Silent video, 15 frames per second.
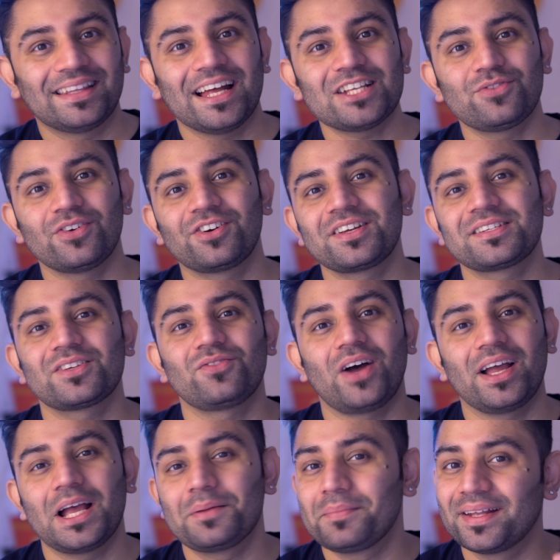that's one reason
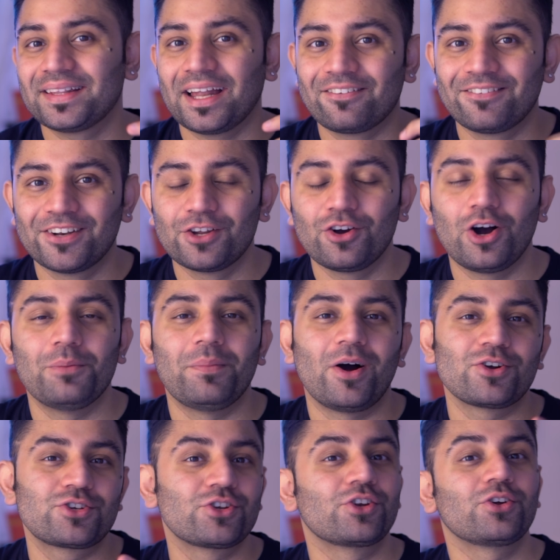why I made that video
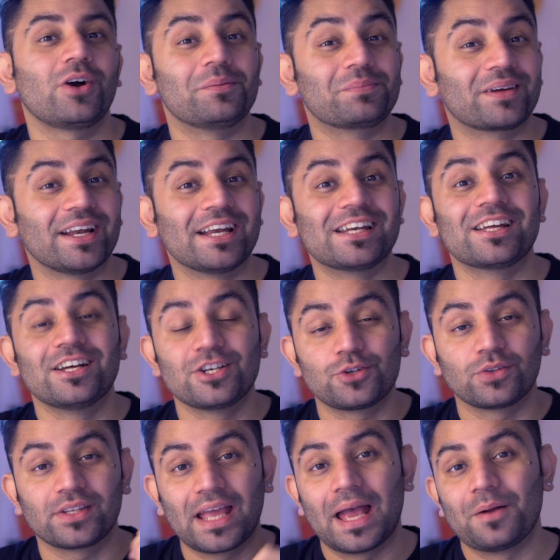about should you upgrade to
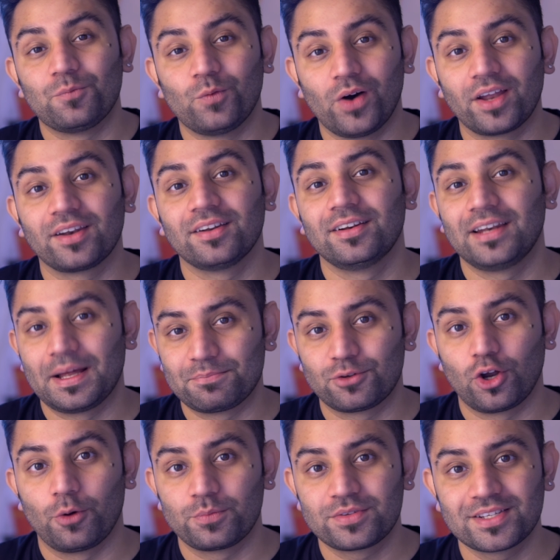the M1
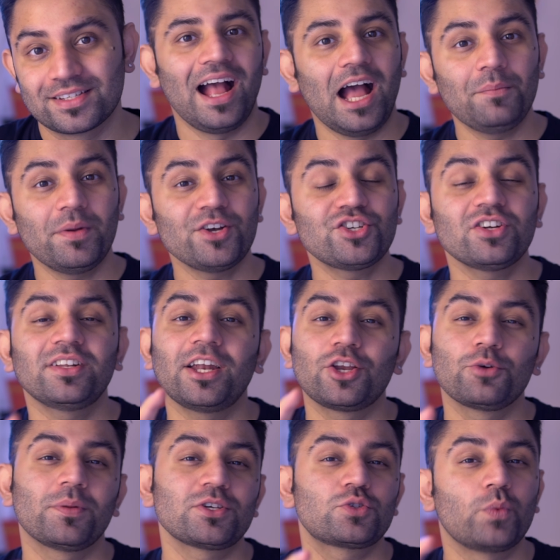laptops. I mentioned that
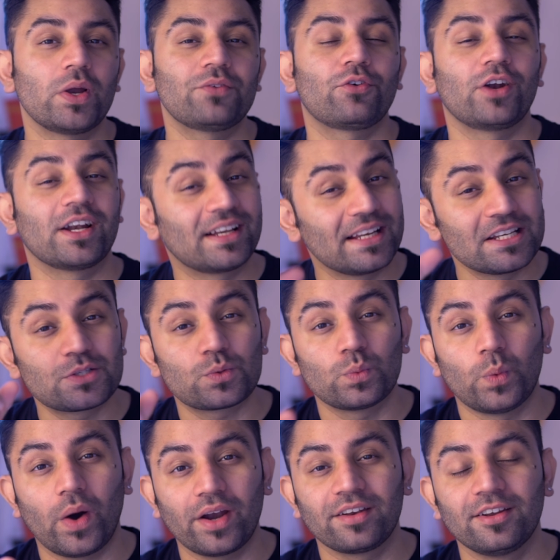you must wait for at least
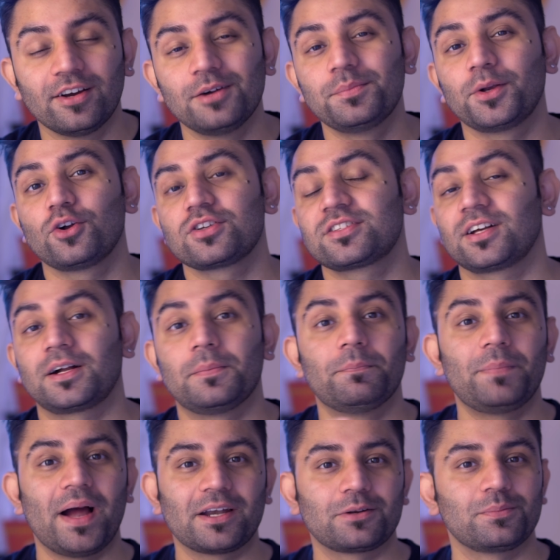1 year because the
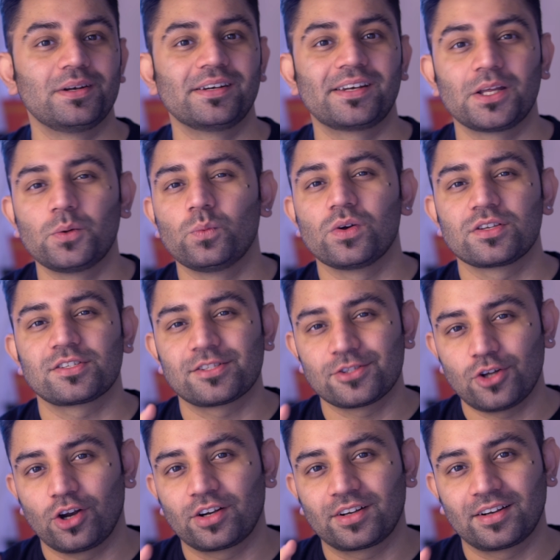compatibility was
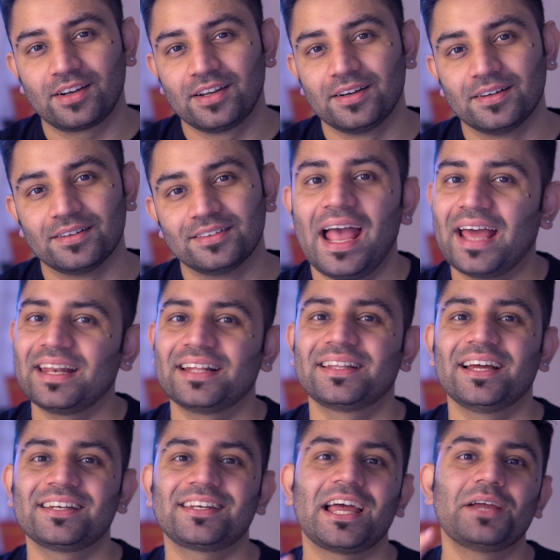not clear. And at
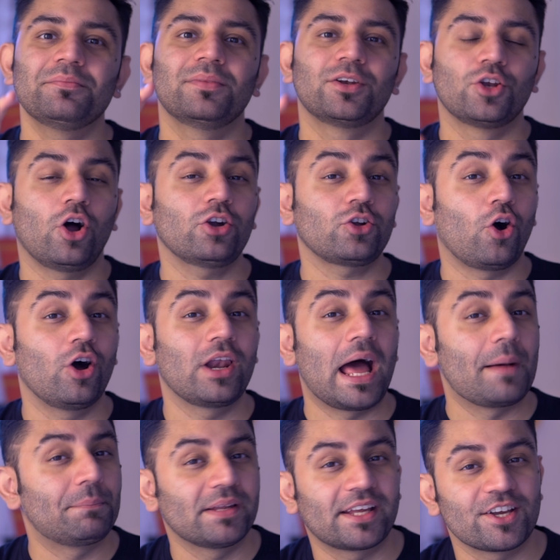that time, not all
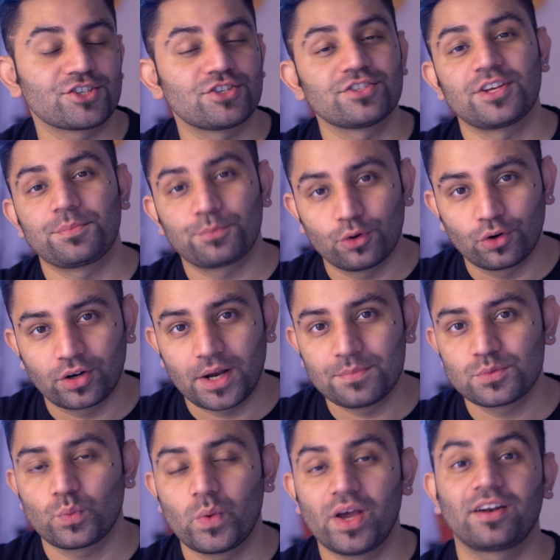applications and
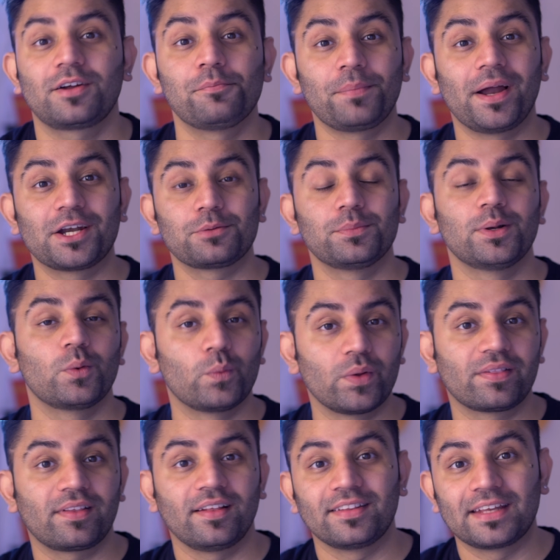programs were compatible
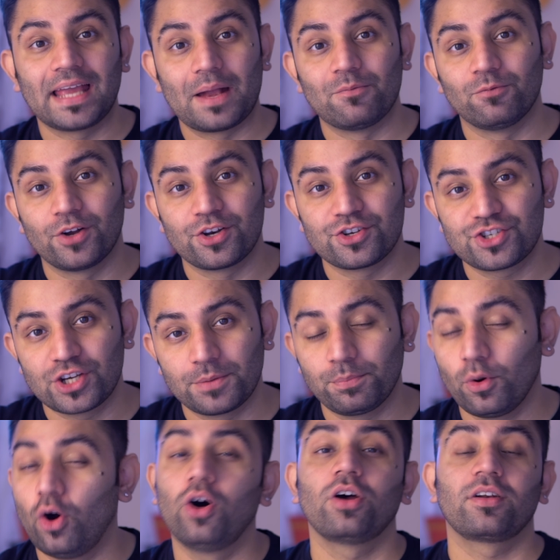with the M1
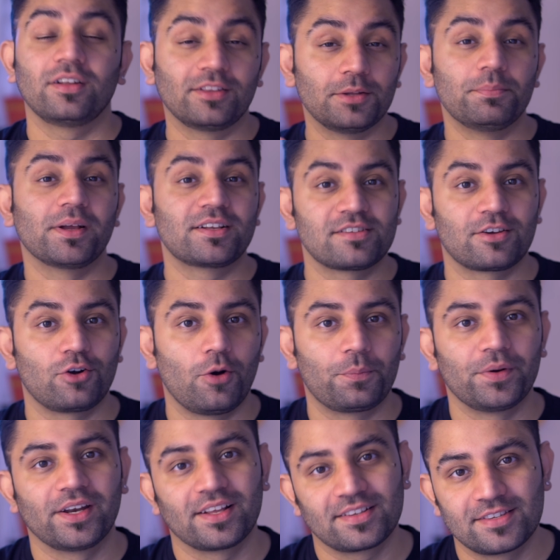chip or the Big Sur
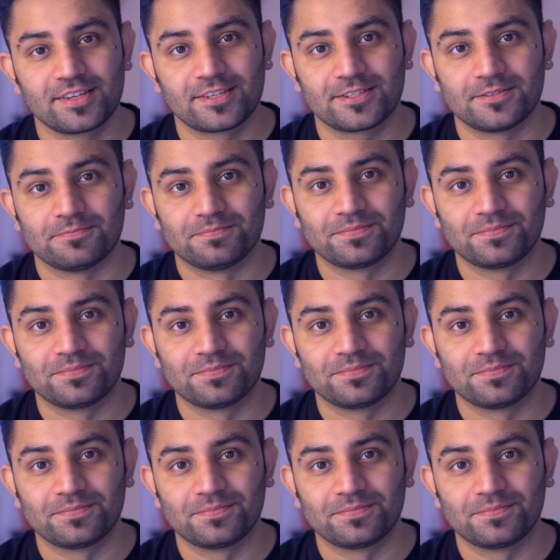operating system.